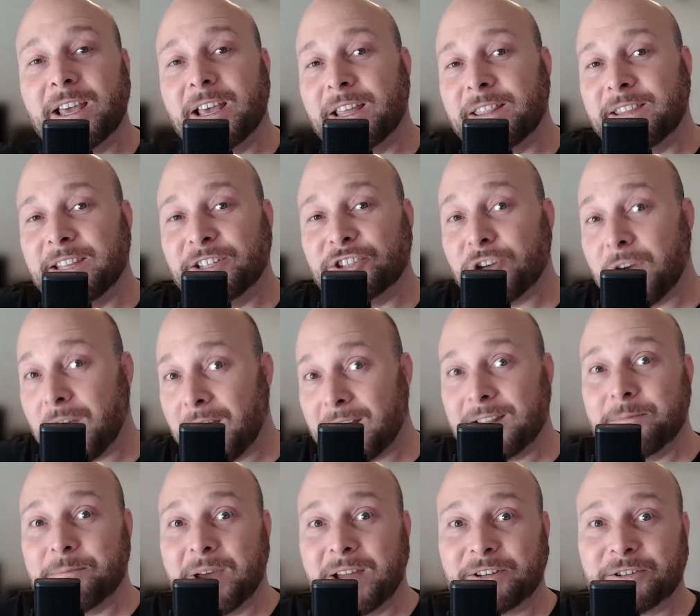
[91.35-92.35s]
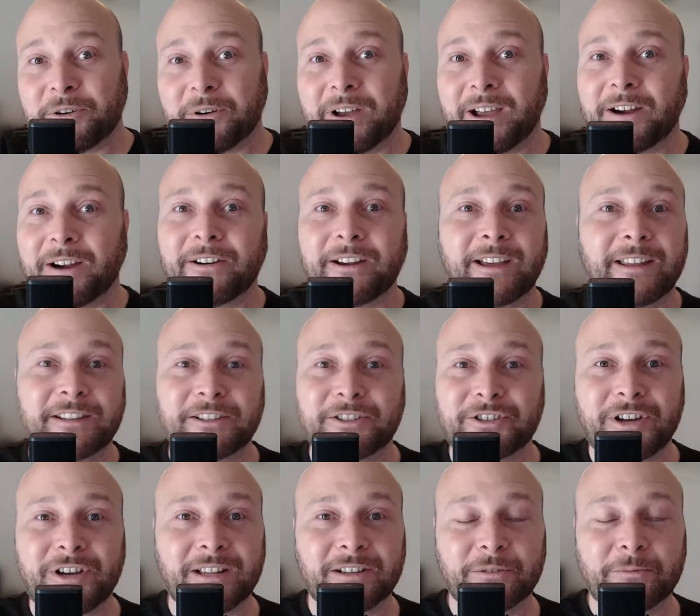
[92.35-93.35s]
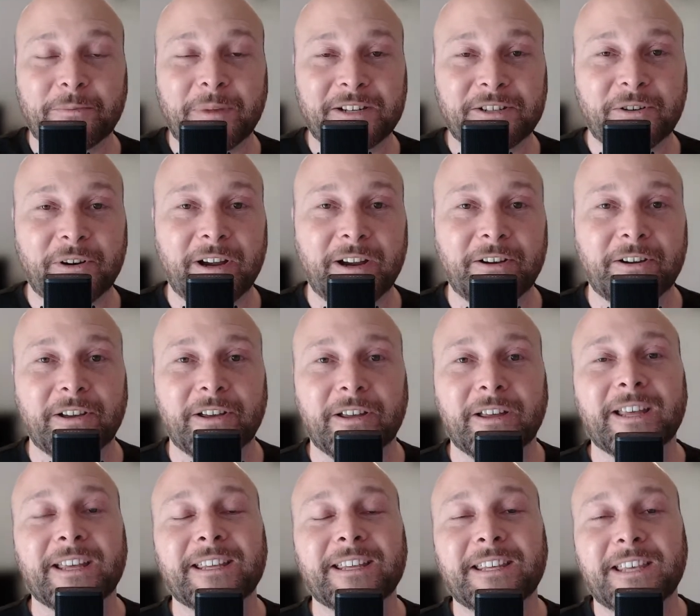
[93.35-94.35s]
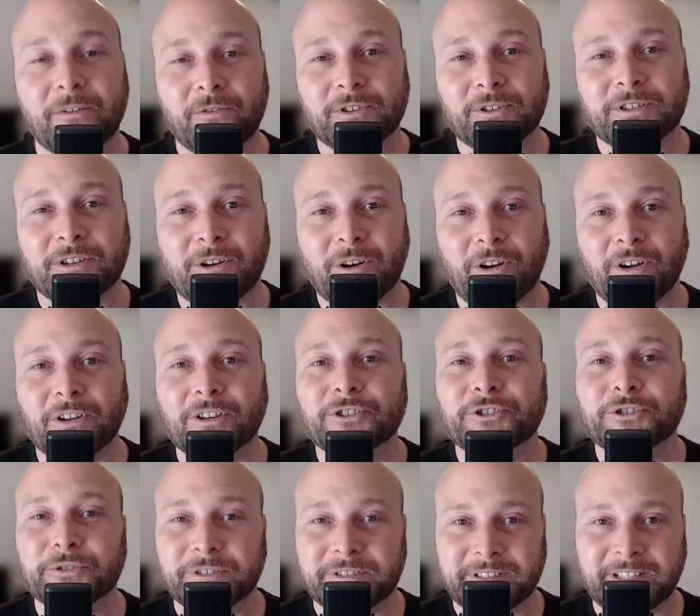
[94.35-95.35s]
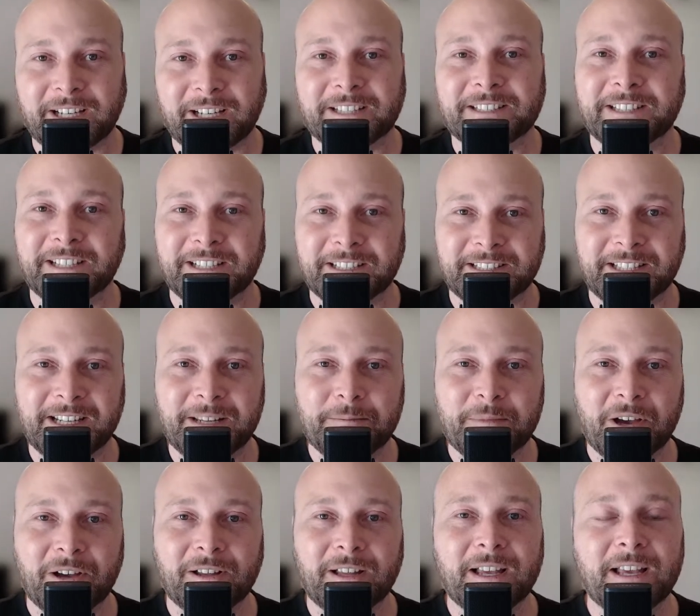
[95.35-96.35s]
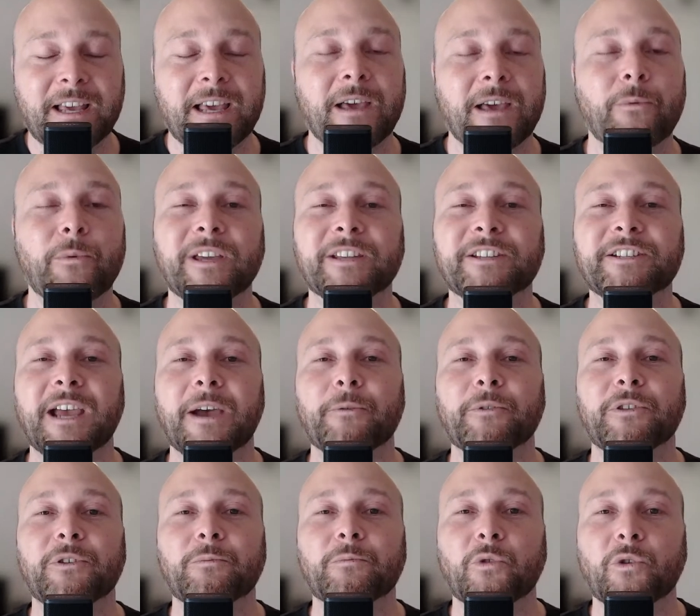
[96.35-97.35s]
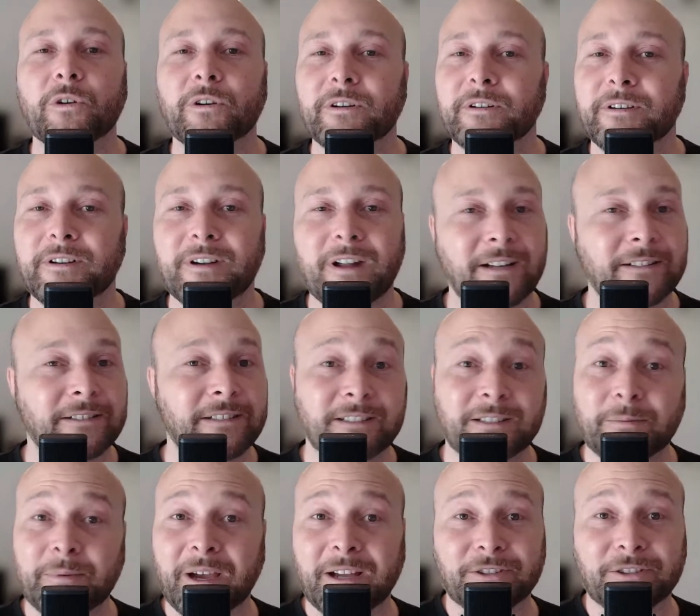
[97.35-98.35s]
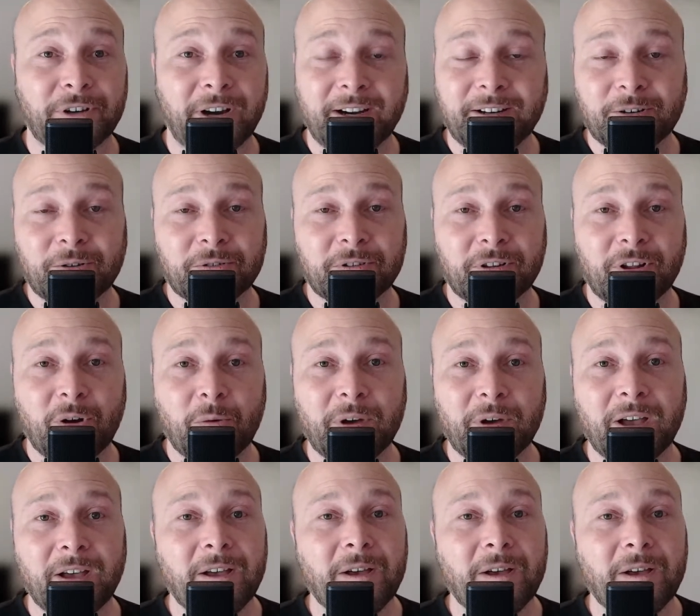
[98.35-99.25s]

the Shawnee metro area, and the Chandler metro area, give us a call, shoot us a text, send us an email, and we can chat with you more, not just about Tryon, Oklahoma,